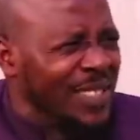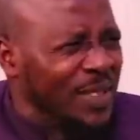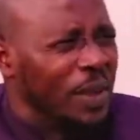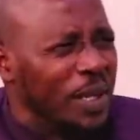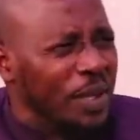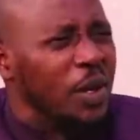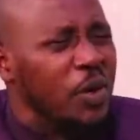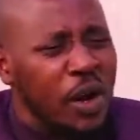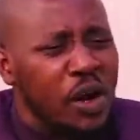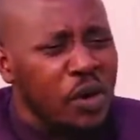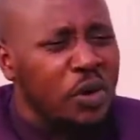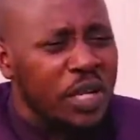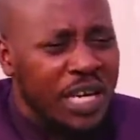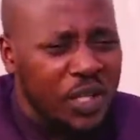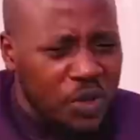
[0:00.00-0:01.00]
So they don't
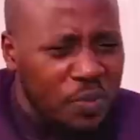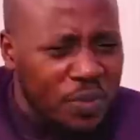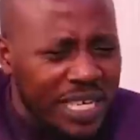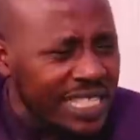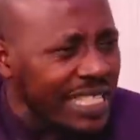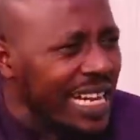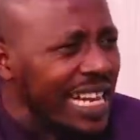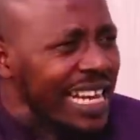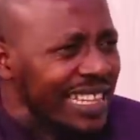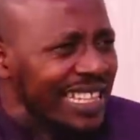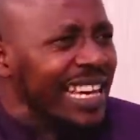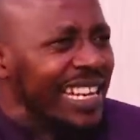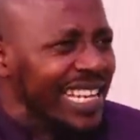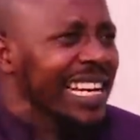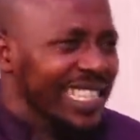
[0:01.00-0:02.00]
work on your humility,
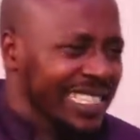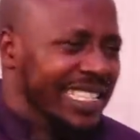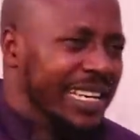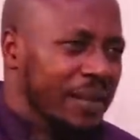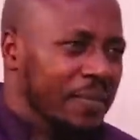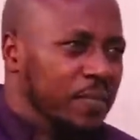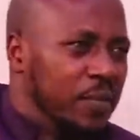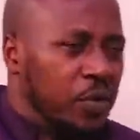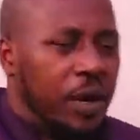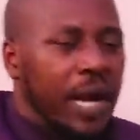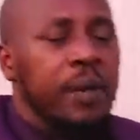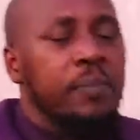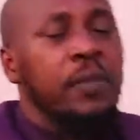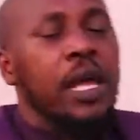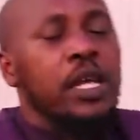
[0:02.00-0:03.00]
their reality. All
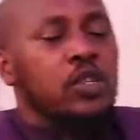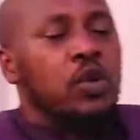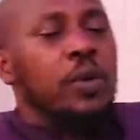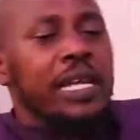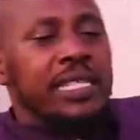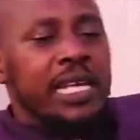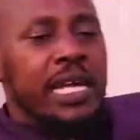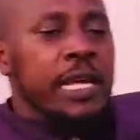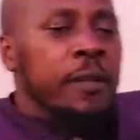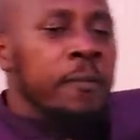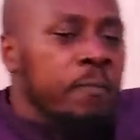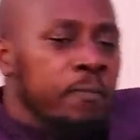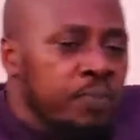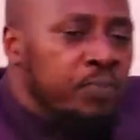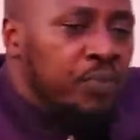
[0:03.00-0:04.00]
right. So we are
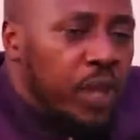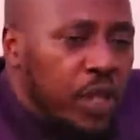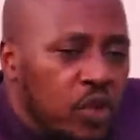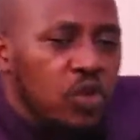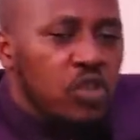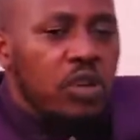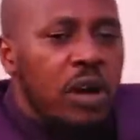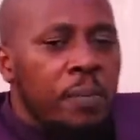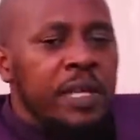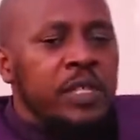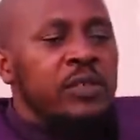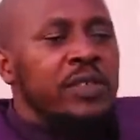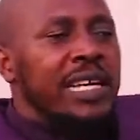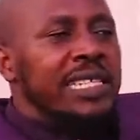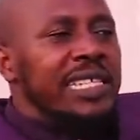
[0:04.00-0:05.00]
saying, you know, a
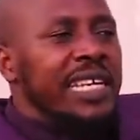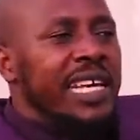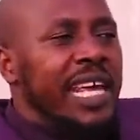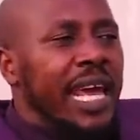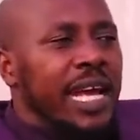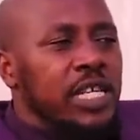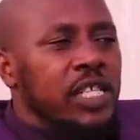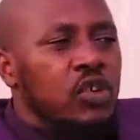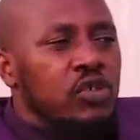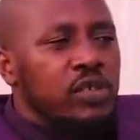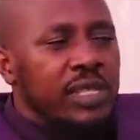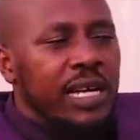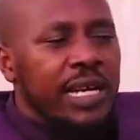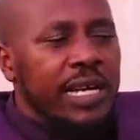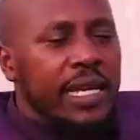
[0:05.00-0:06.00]
person doesn't care
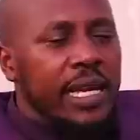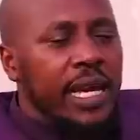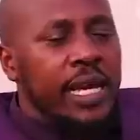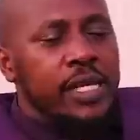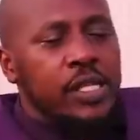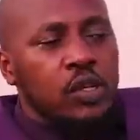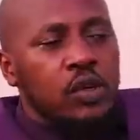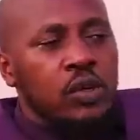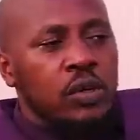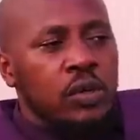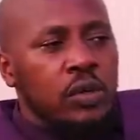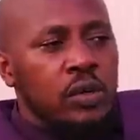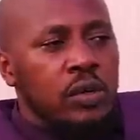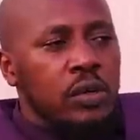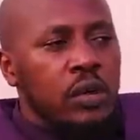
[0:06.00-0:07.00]
totally at
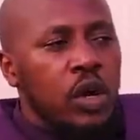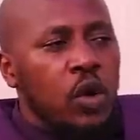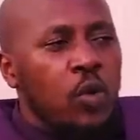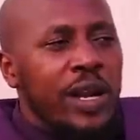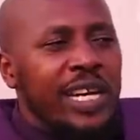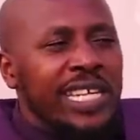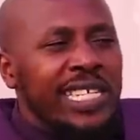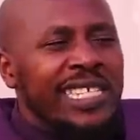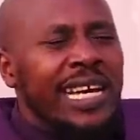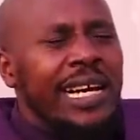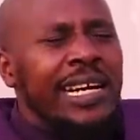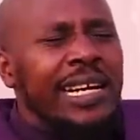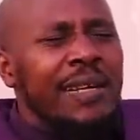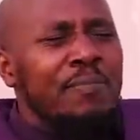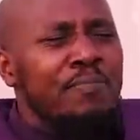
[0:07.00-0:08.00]
all when it is
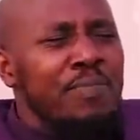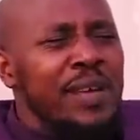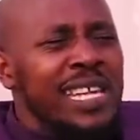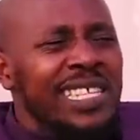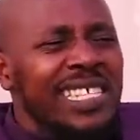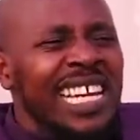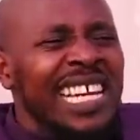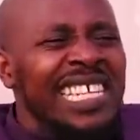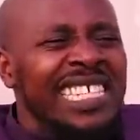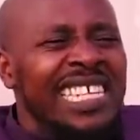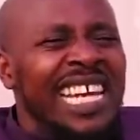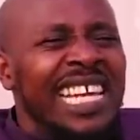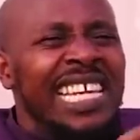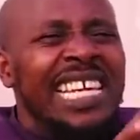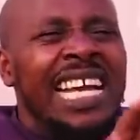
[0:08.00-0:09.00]
a repeated
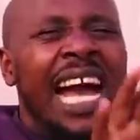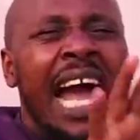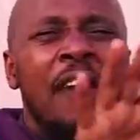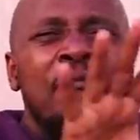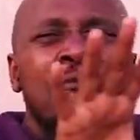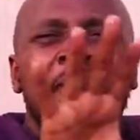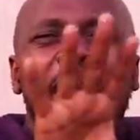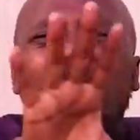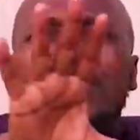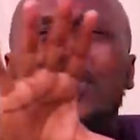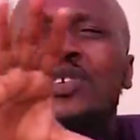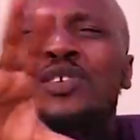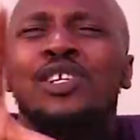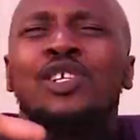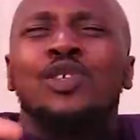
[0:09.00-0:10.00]
taking
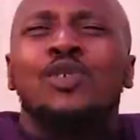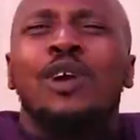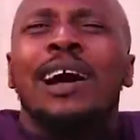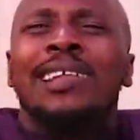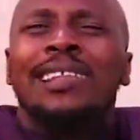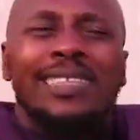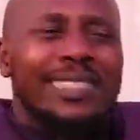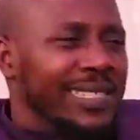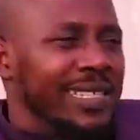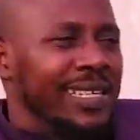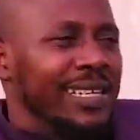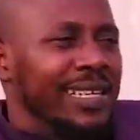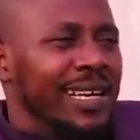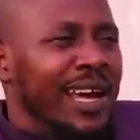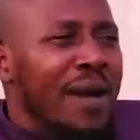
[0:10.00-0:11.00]
affection to
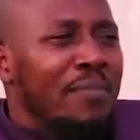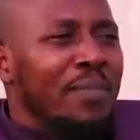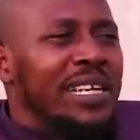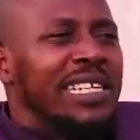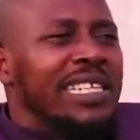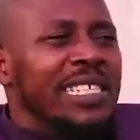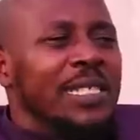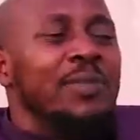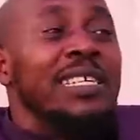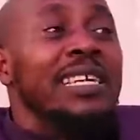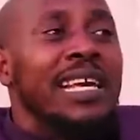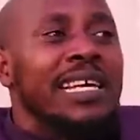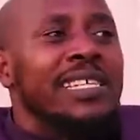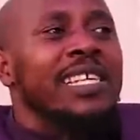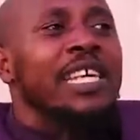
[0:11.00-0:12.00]
others, but it is
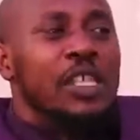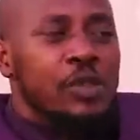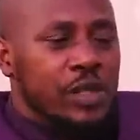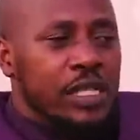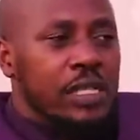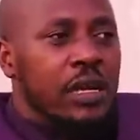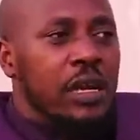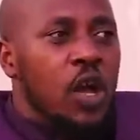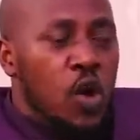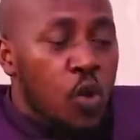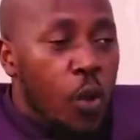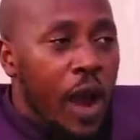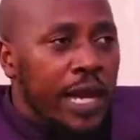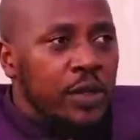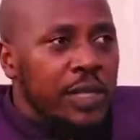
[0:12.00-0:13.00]
being excused.
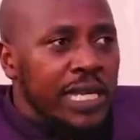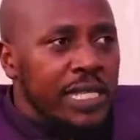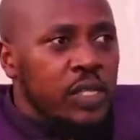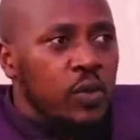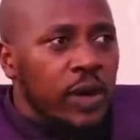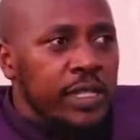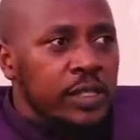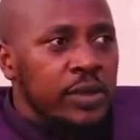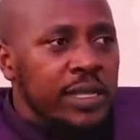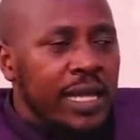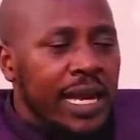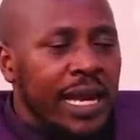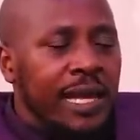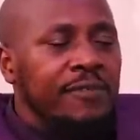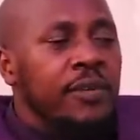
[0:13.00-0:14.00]
Why do they still want you
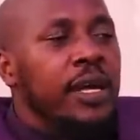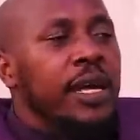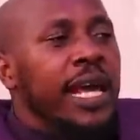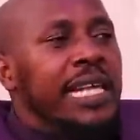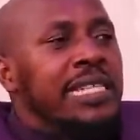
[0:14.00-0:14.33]
in their life?